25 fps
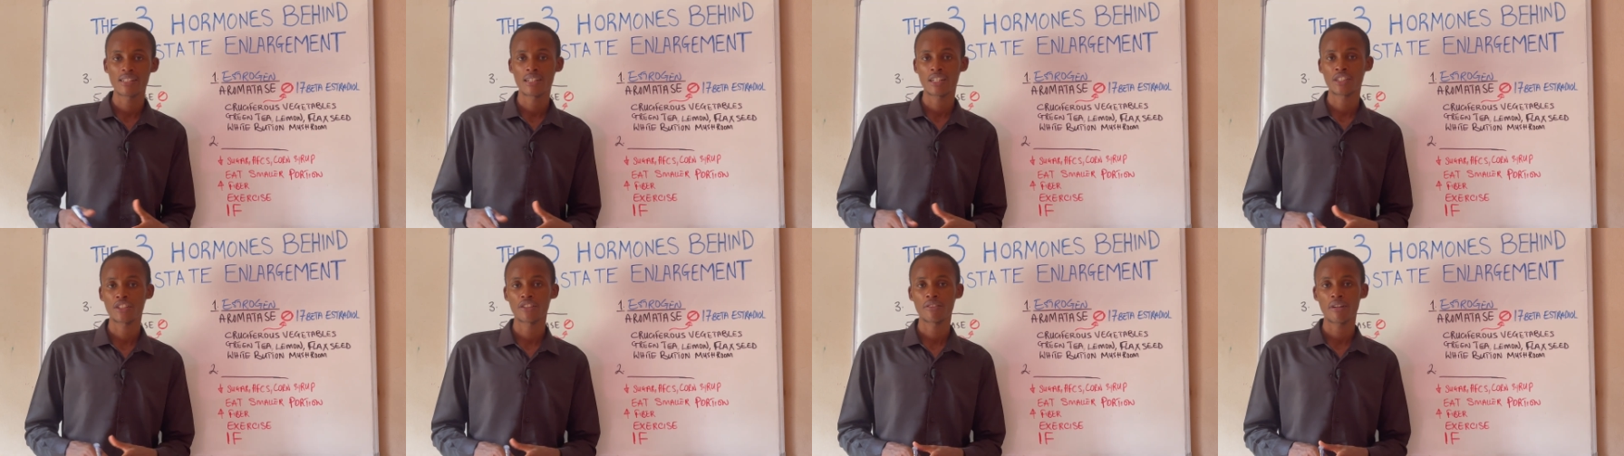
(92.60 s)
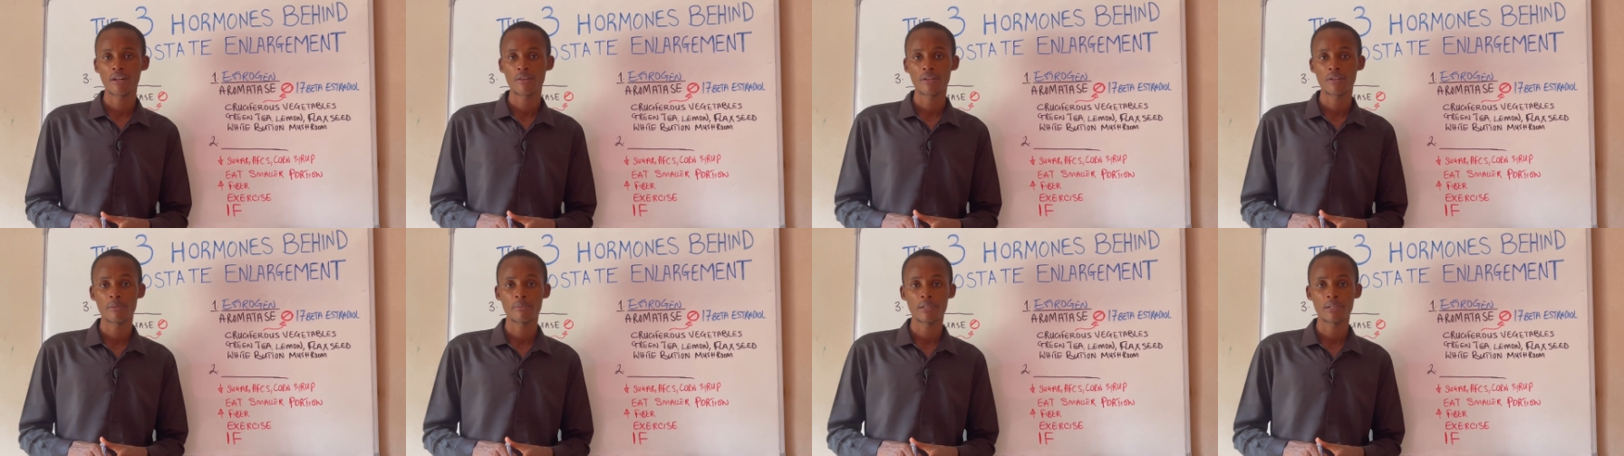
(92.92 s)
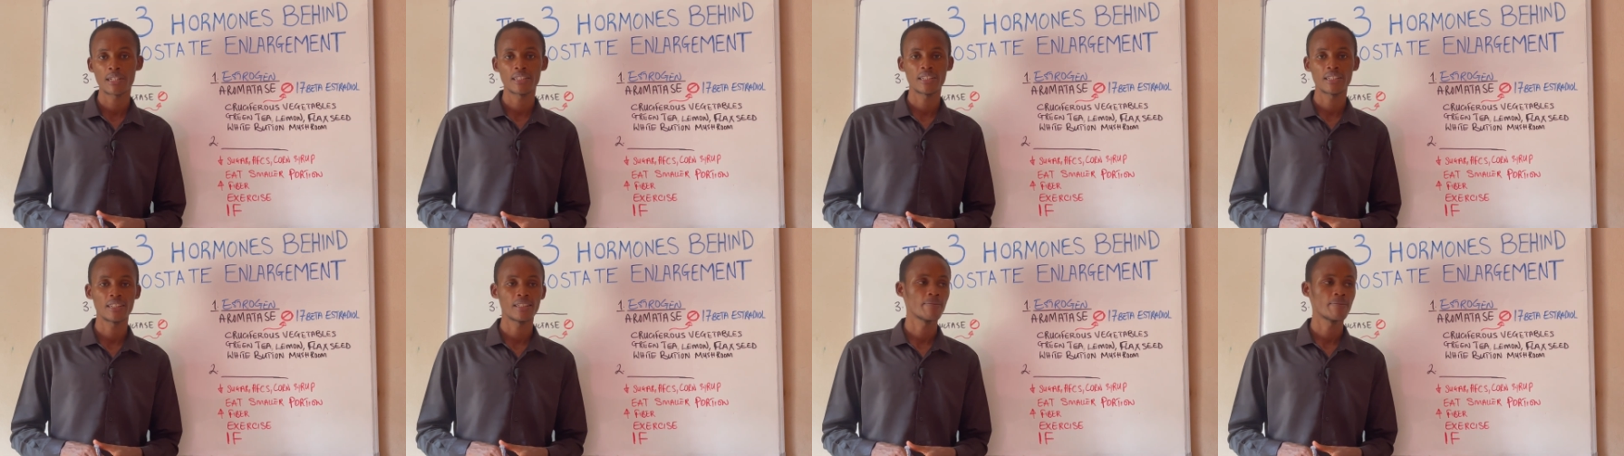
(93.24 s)
natural
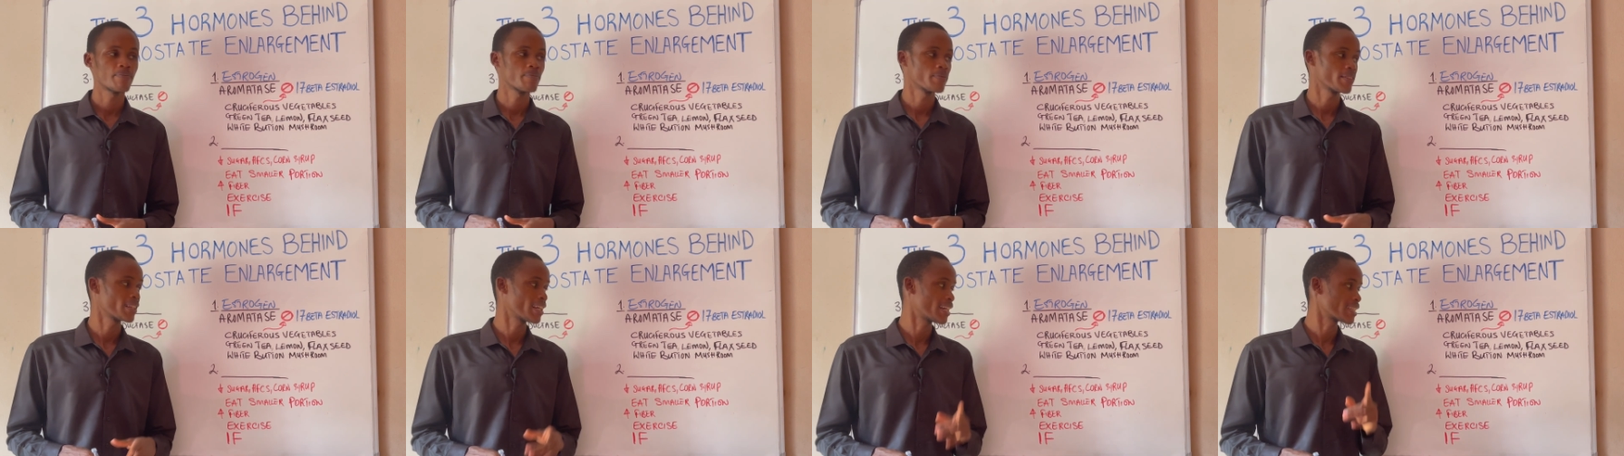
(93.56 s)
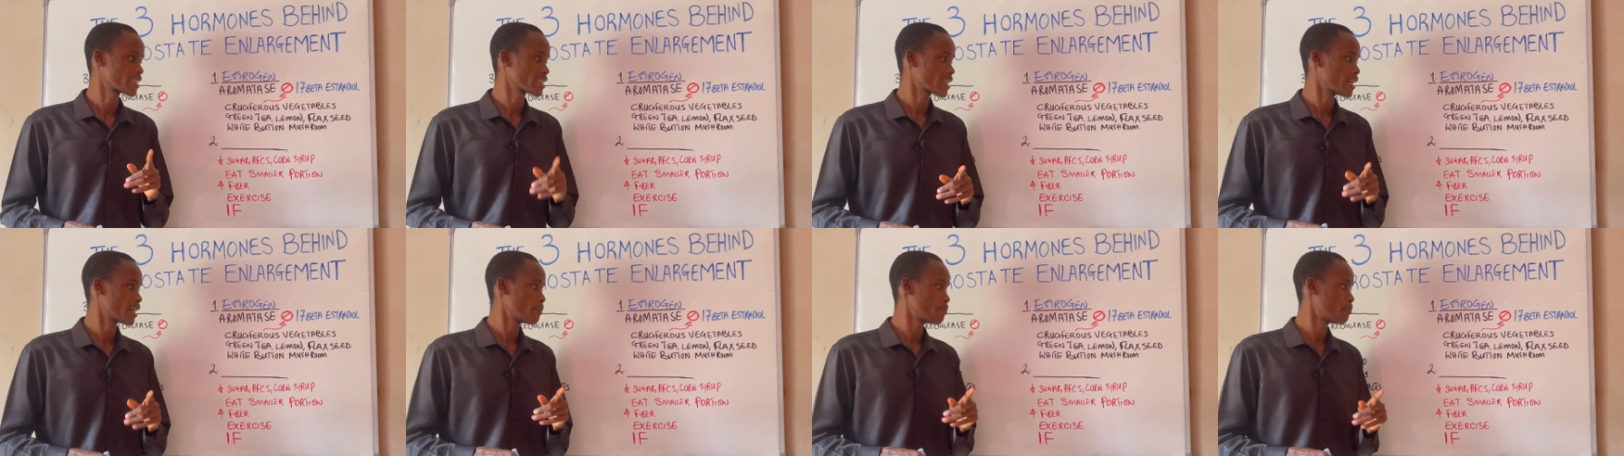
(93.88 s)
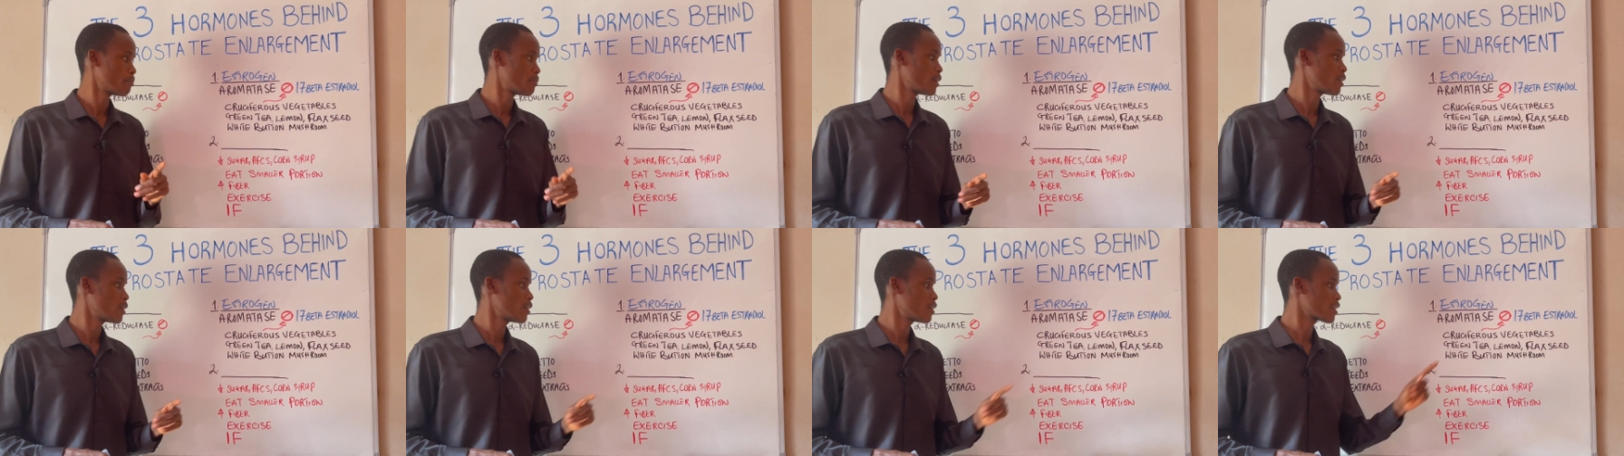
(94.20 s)
remedy that can
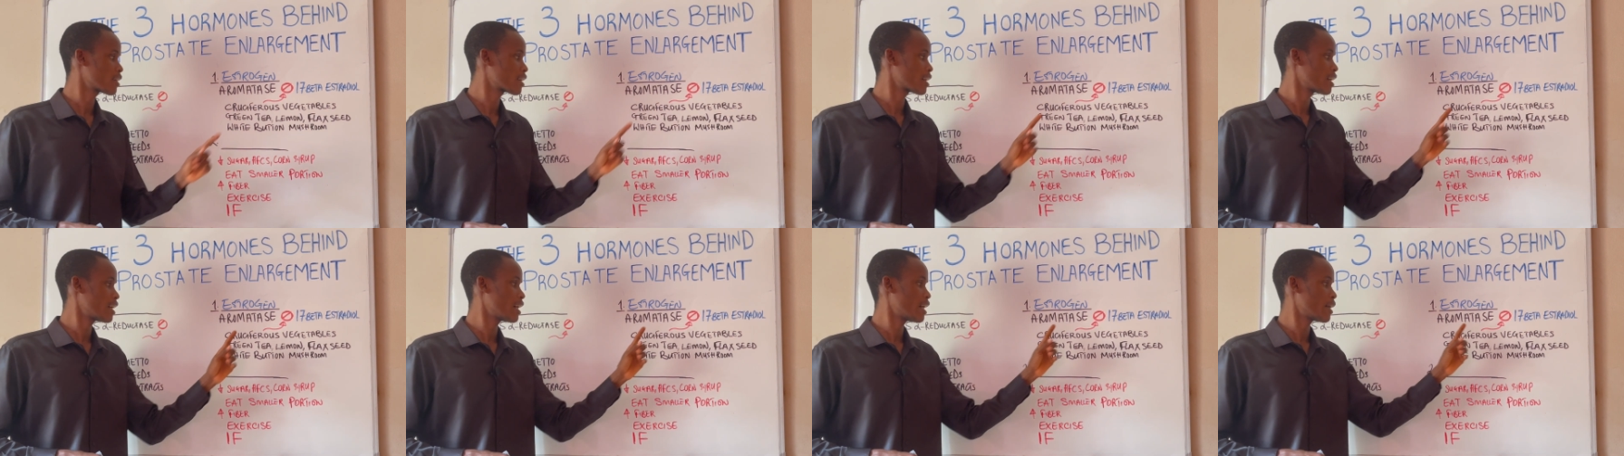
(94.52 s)
block